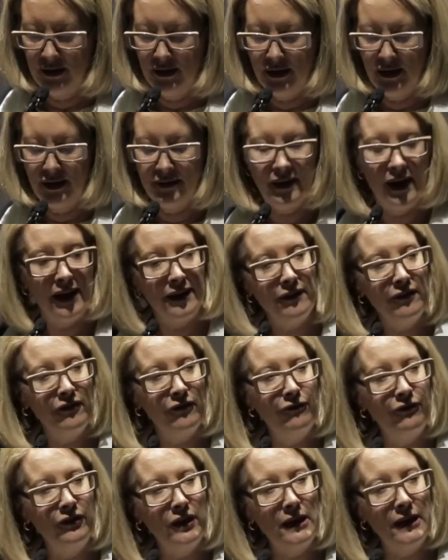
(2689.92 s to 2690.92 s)
And that is
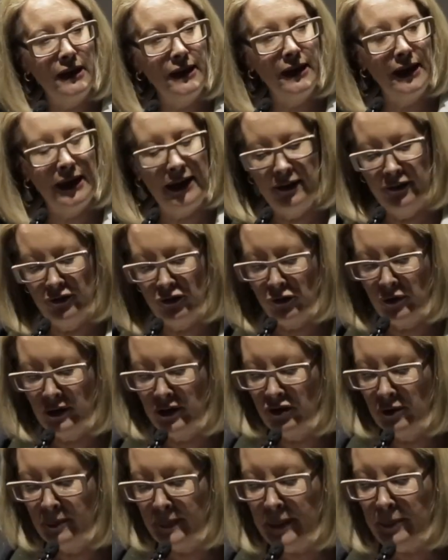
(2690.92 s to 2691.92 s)
feeling history
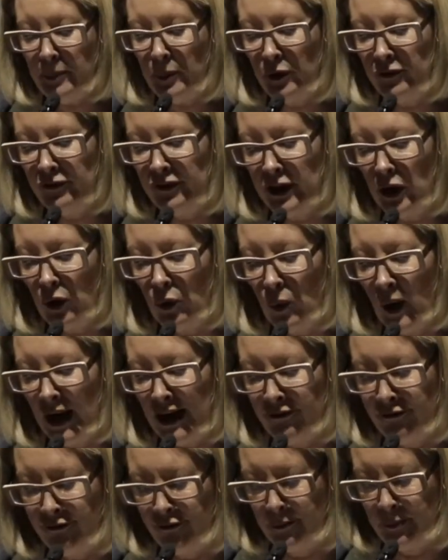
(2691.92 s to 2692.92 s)
to be moving
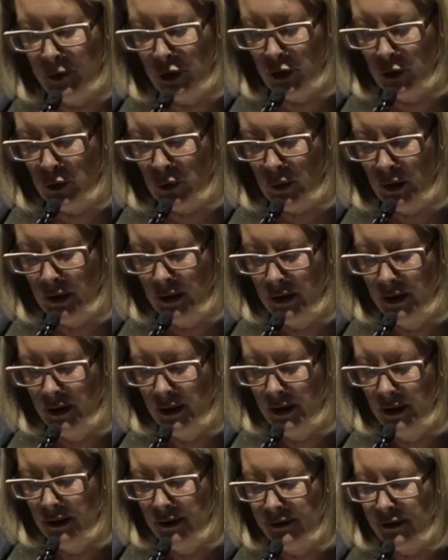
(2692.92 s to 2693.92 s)
away from you,
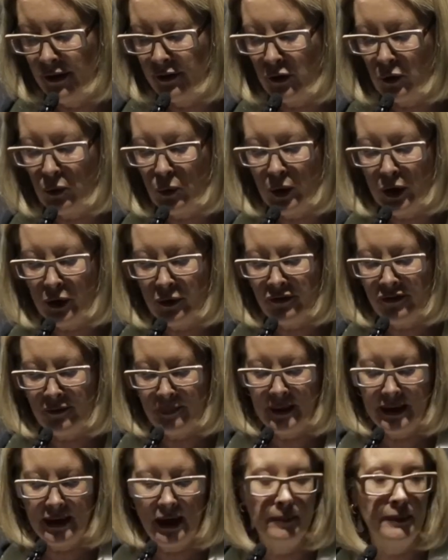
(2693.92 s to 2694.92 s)
that the world's
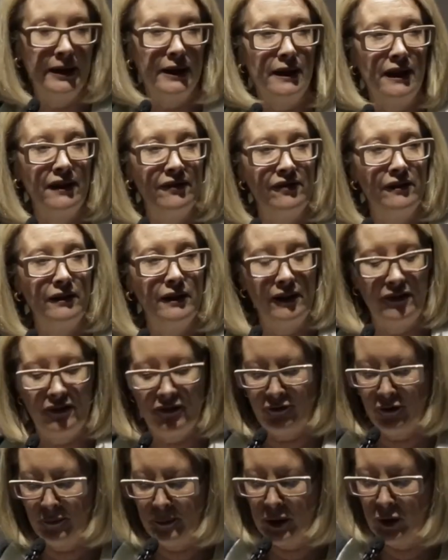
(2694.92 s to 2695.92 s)
becoming less and less
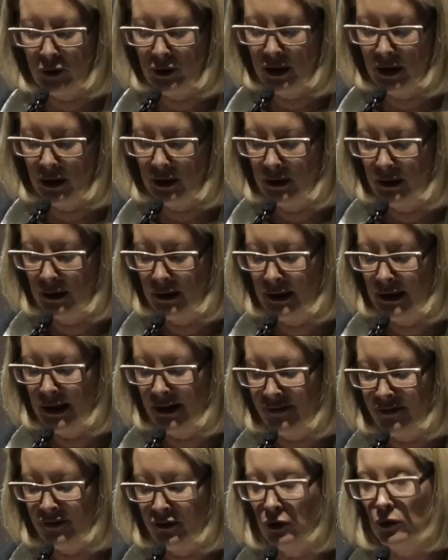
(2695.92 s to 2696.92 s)
familiar,
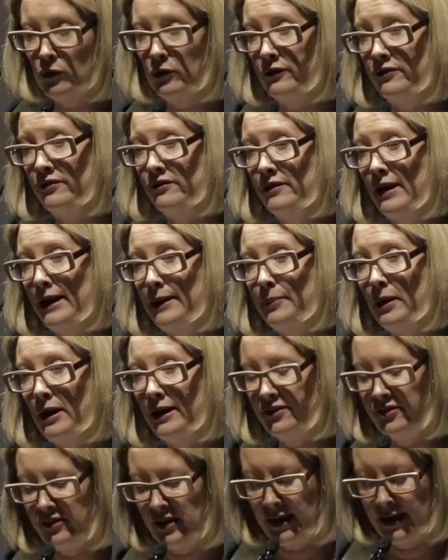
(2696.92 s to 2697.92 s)
less yours day by
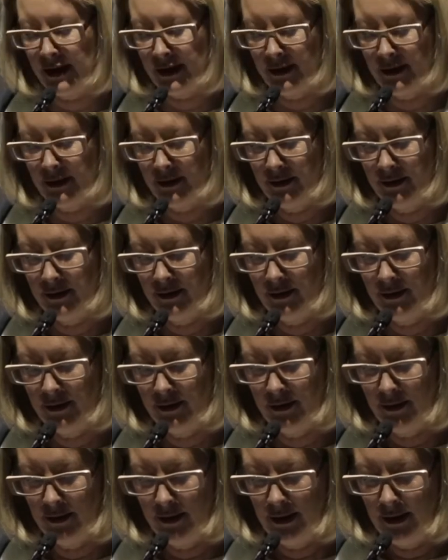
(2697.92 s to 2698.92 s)
day.
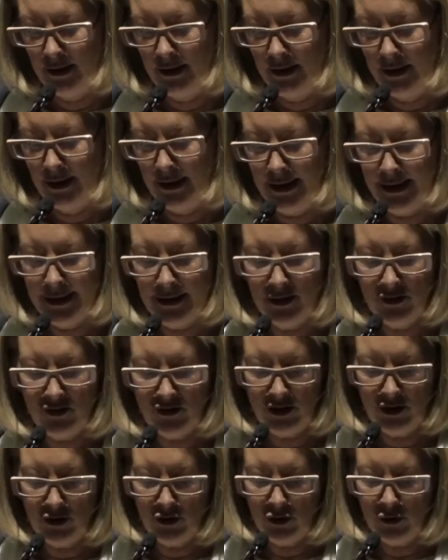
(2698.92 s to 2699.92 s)
He
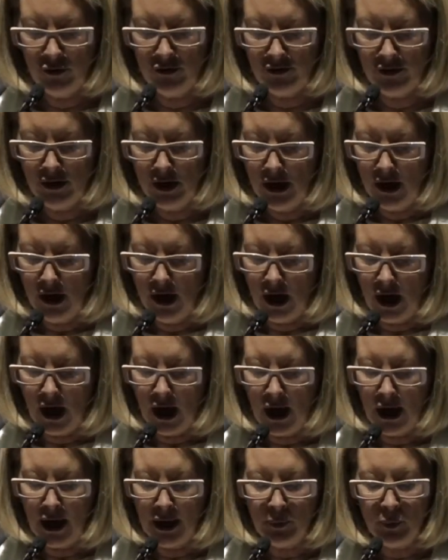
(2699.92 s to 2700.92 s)
continues,
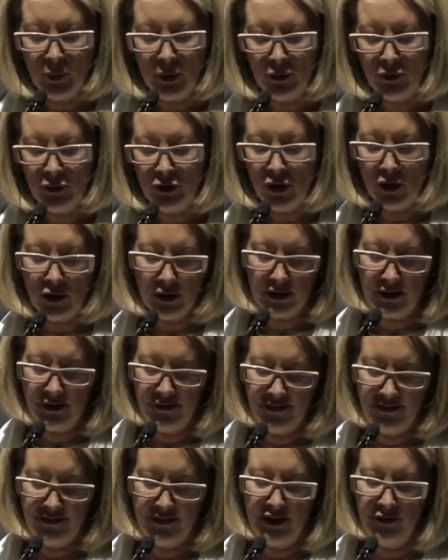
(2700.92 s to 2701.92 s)
I will not
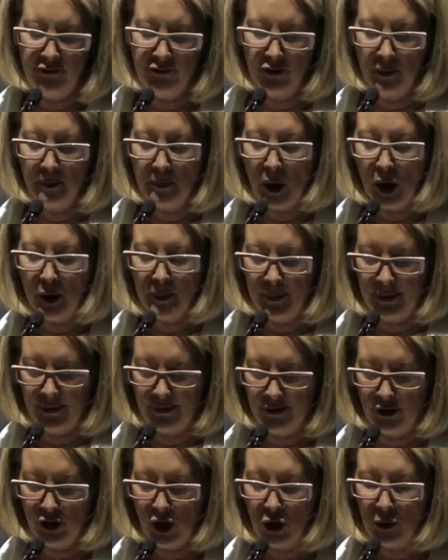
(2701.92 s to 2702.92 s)
concede for a
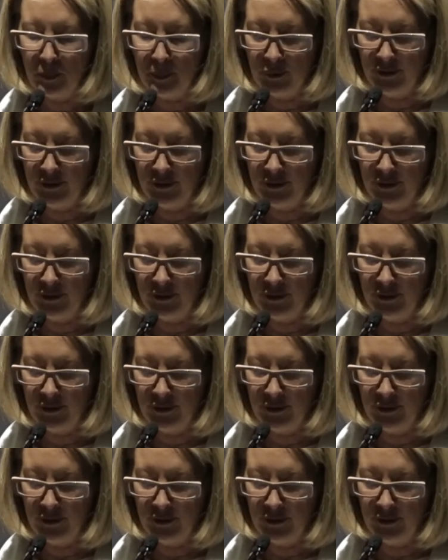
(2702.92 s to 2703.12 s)
moment that old